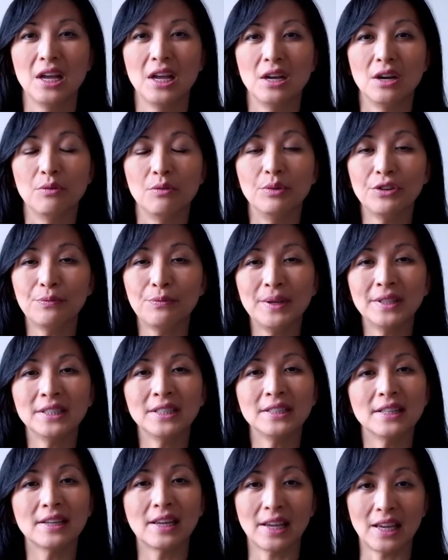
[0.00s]
We've been in
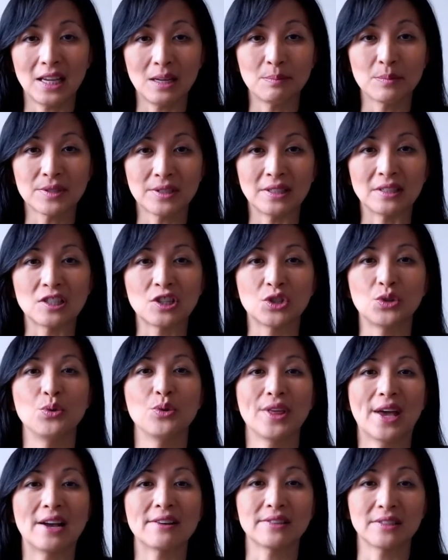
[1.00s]
the game since two
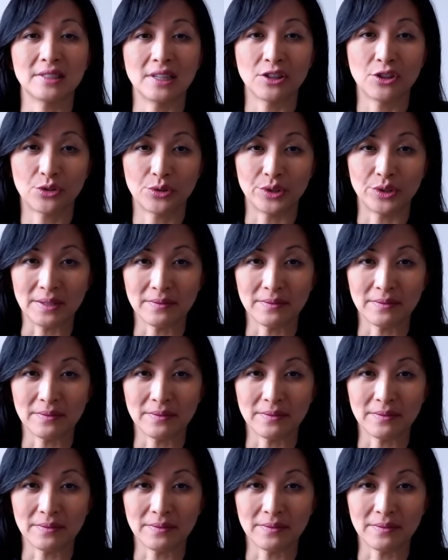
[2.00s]
thousand three,